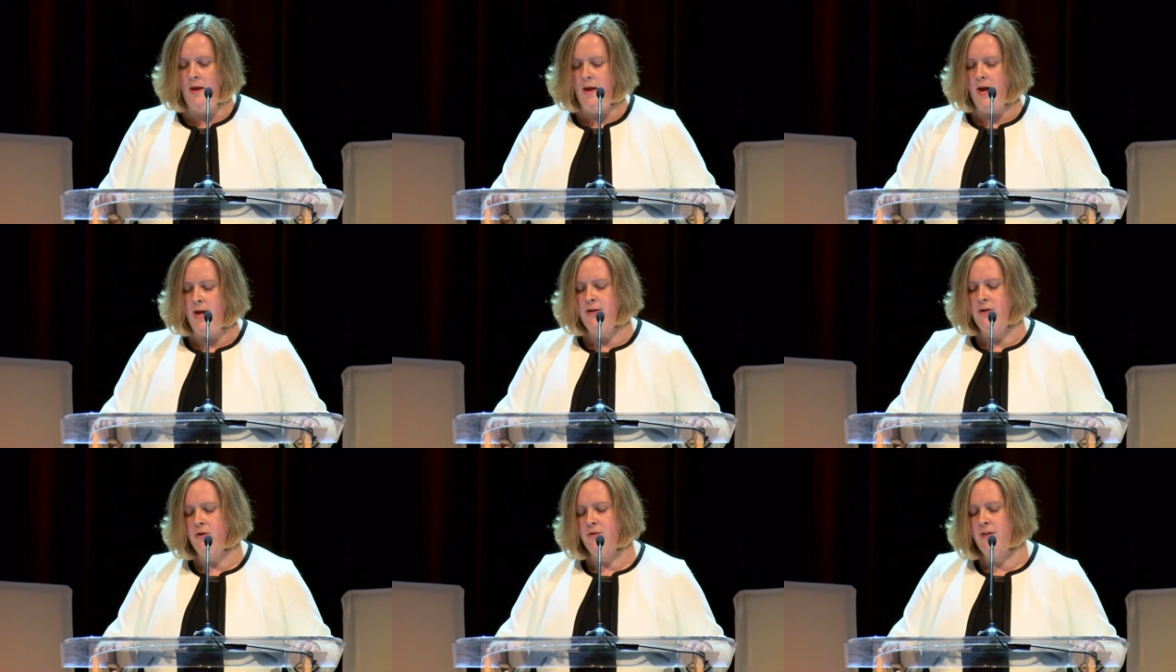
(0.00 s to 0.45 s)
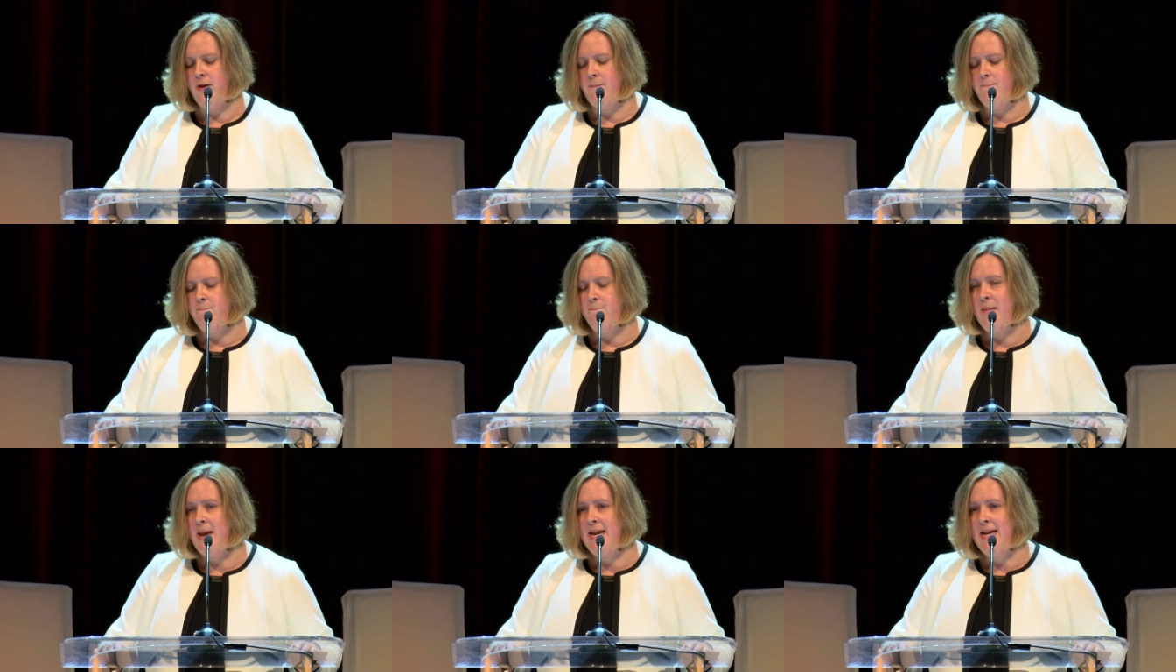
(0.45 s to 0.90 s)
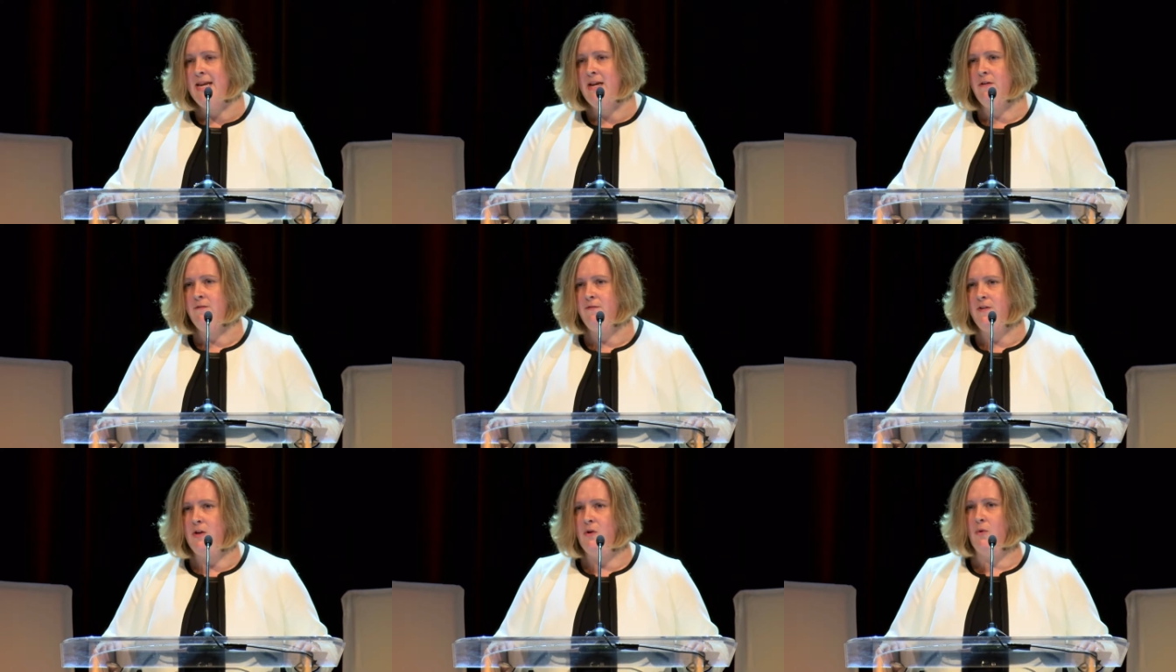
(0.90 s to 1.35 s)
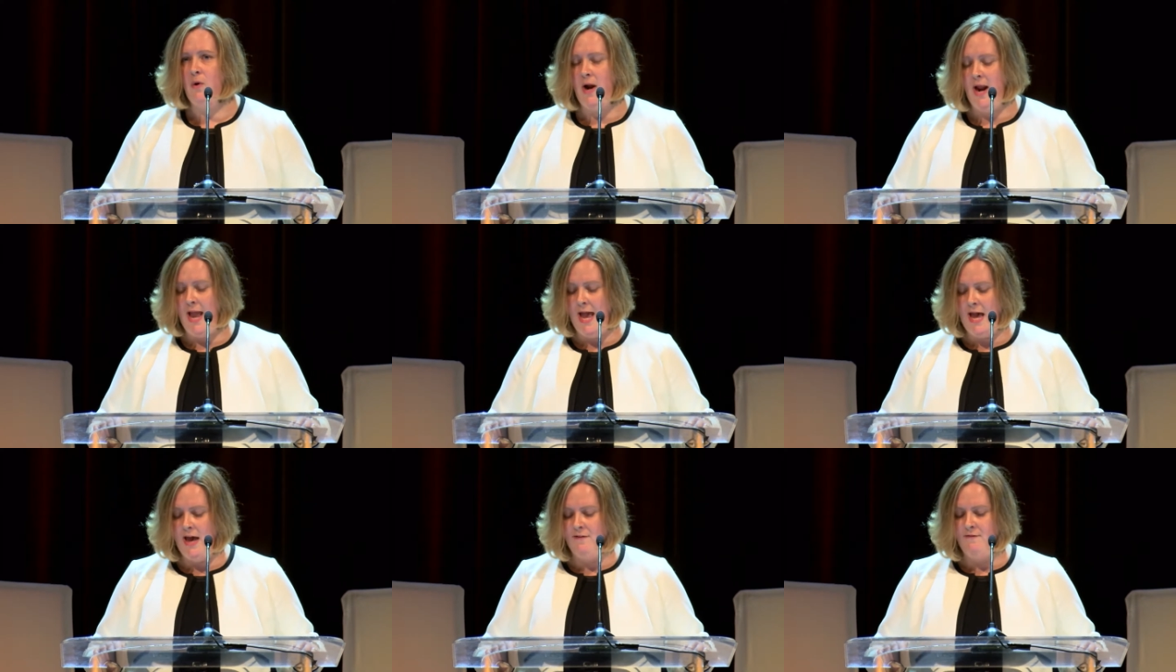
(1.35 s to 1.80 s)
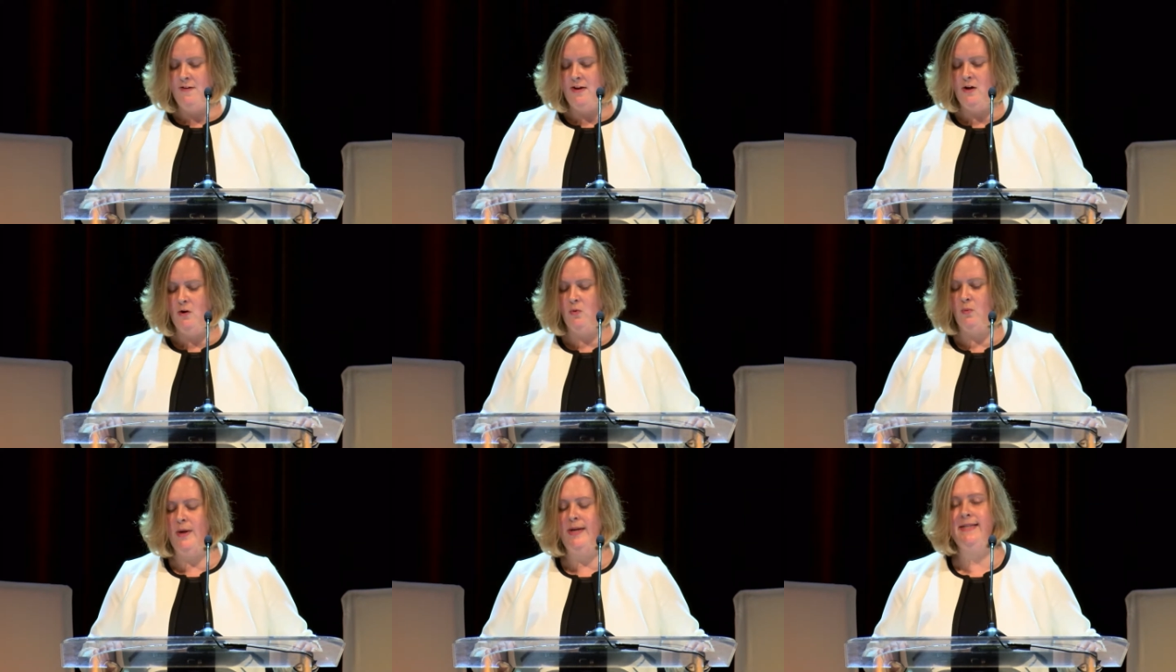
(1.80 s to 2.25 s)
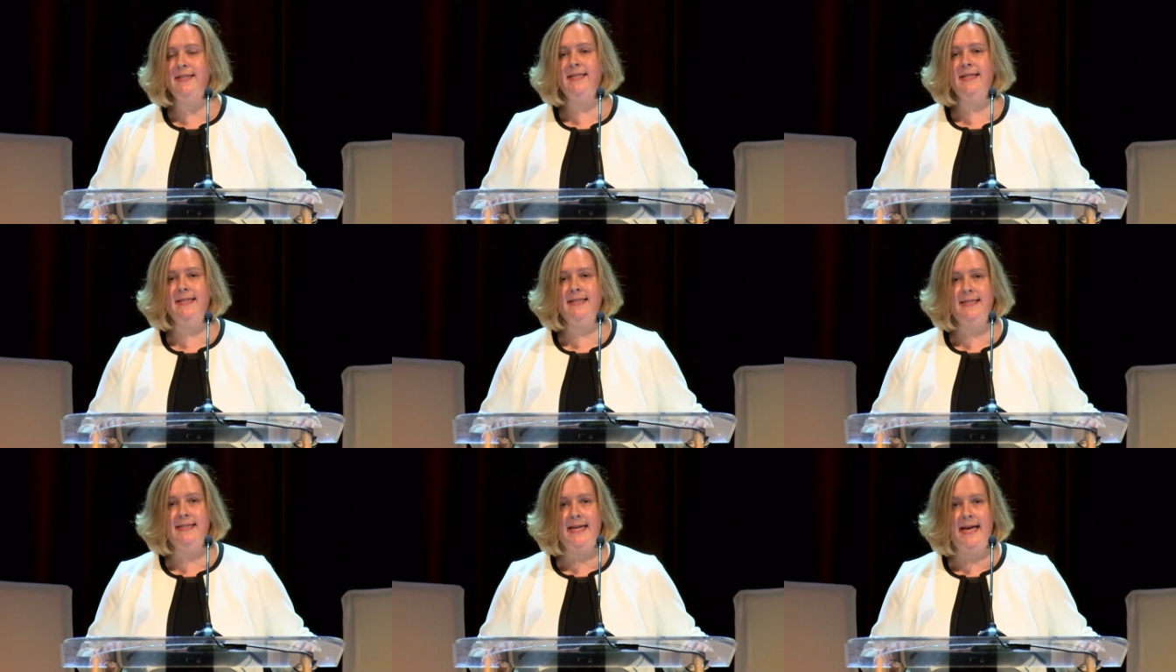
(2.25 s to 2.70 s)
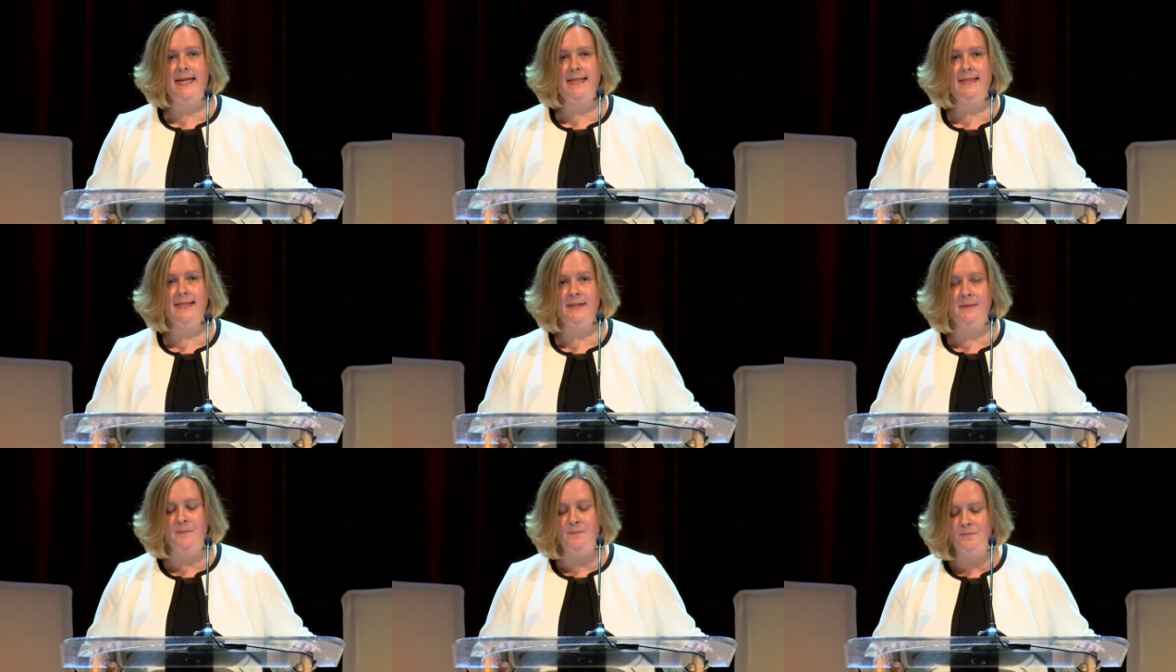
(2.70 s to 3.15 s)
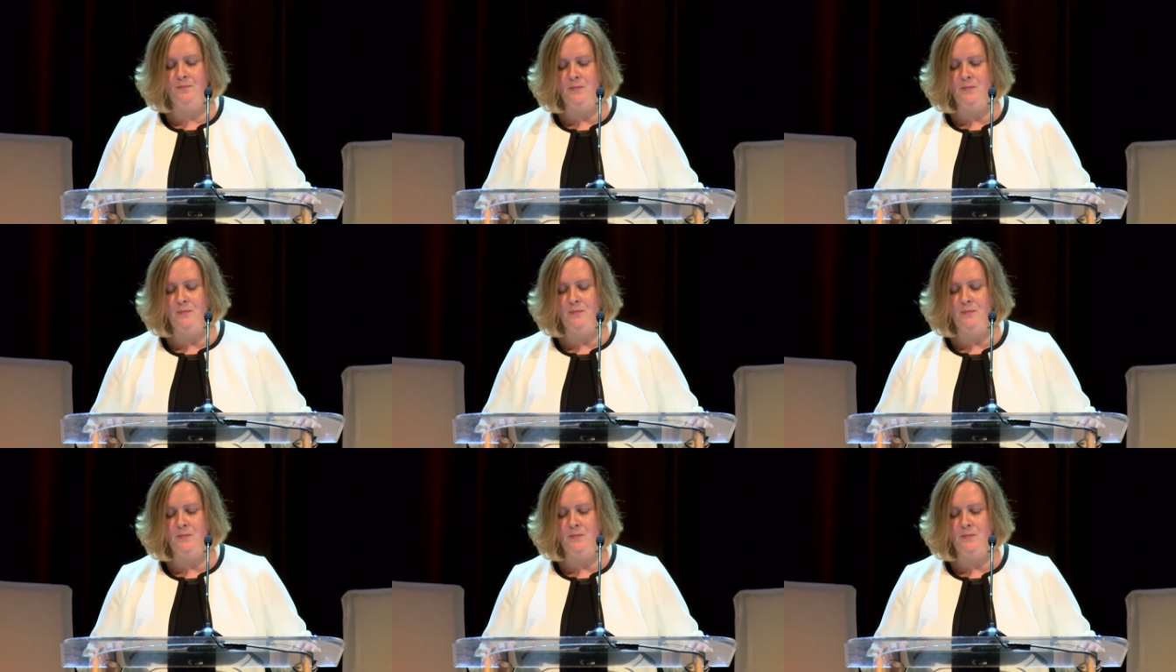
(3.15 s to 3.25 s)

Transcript: I know that many of you are having great success.